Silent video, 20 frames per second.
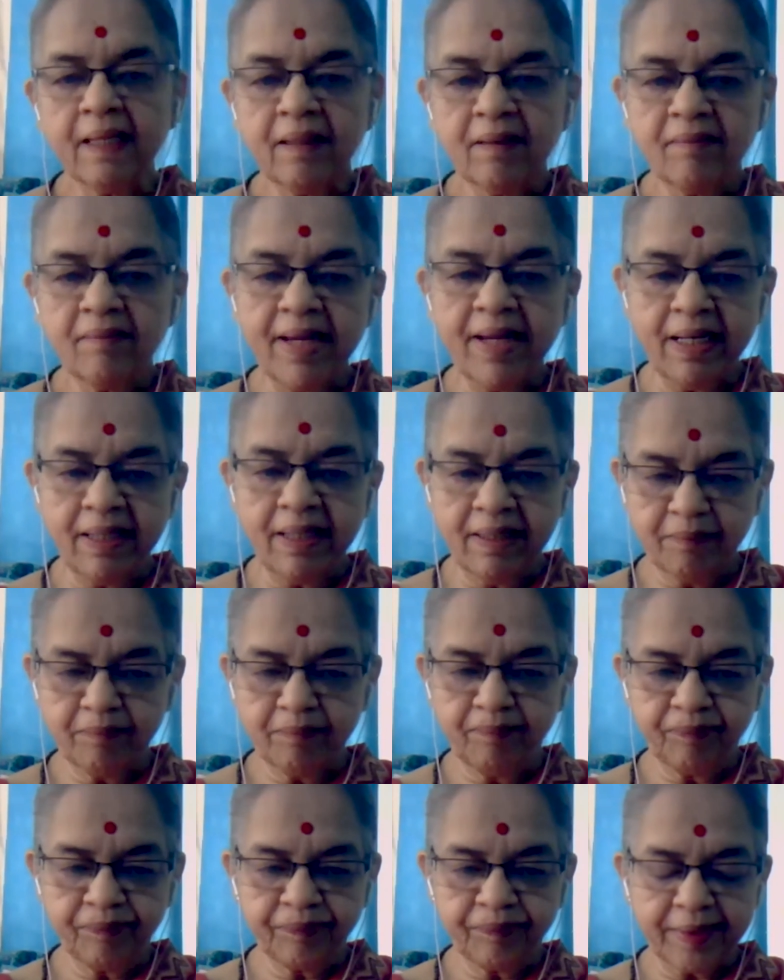Well,
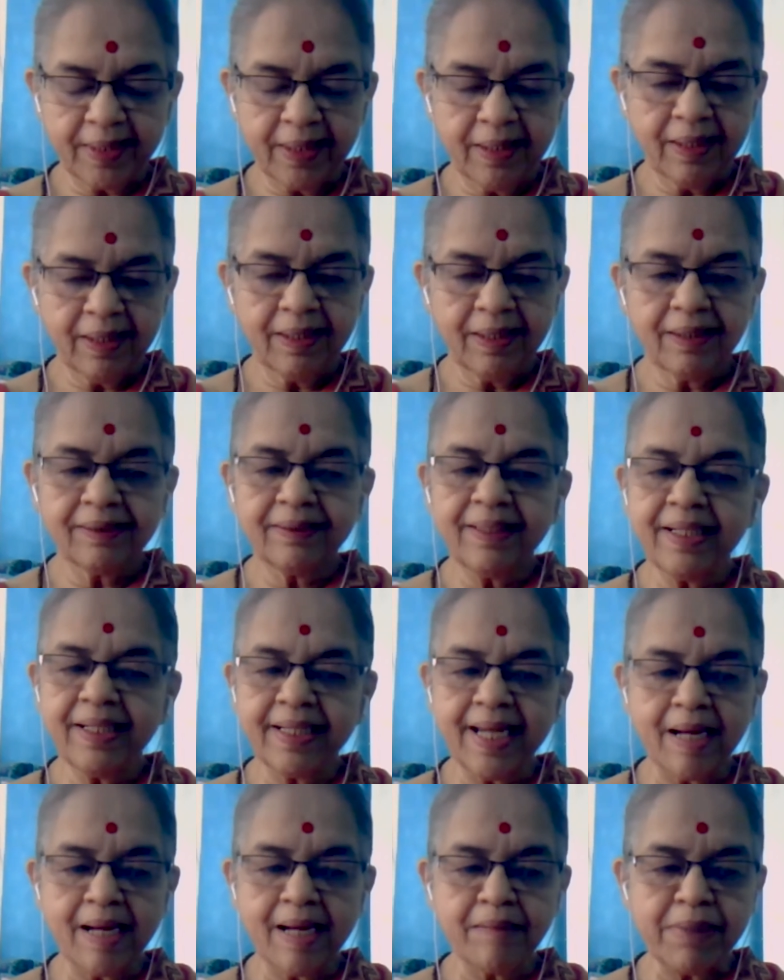uh, there
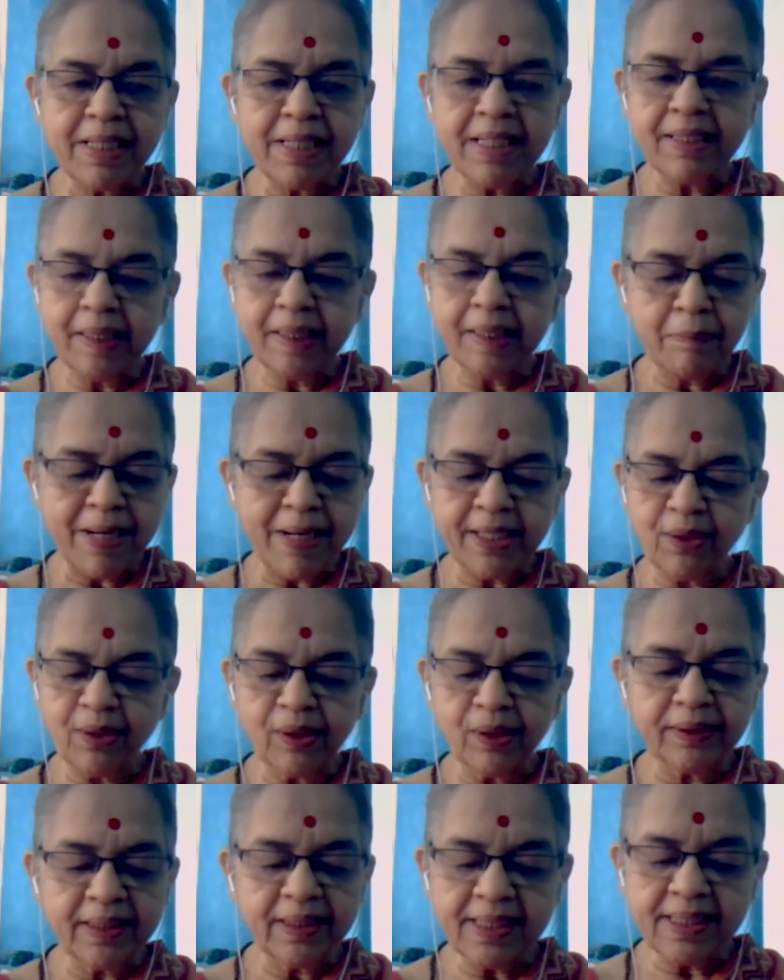can be a debate
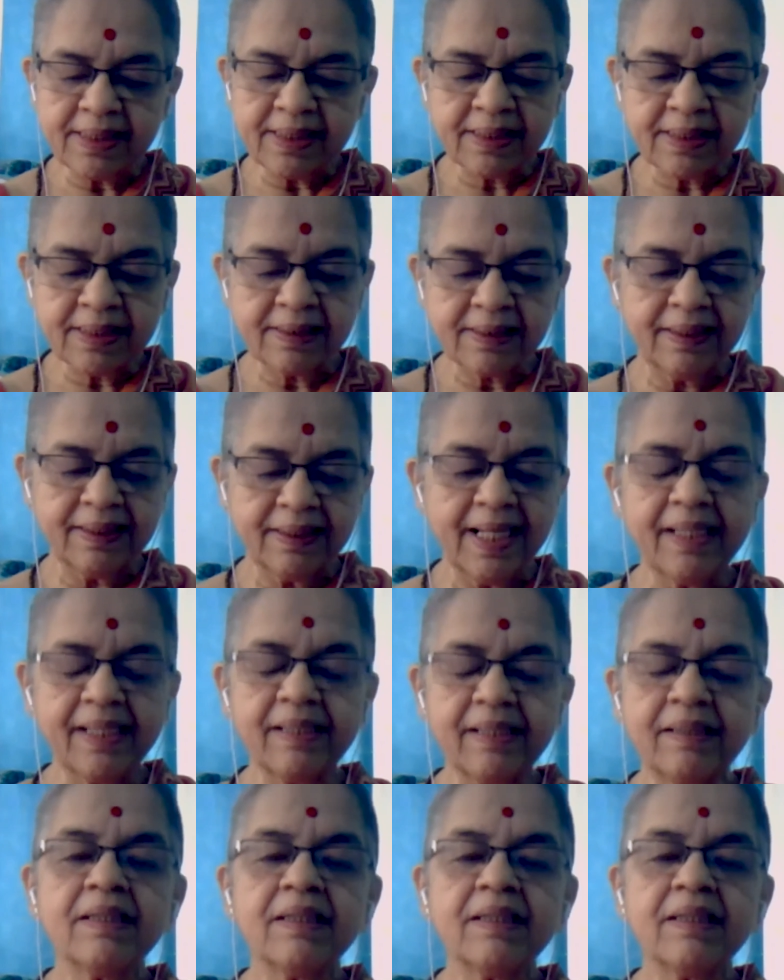on this that